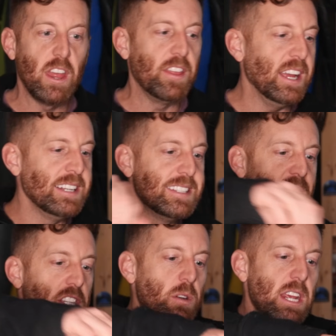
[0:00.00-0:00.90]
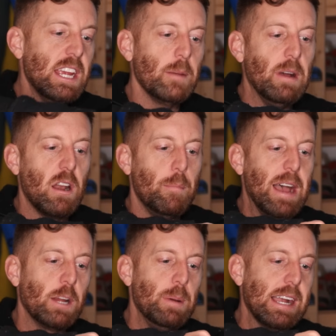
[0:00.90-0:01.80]
of the things that's unique about a
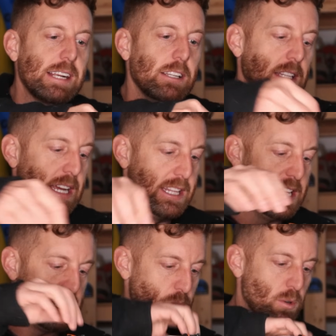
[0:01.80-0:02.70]
backpack like this,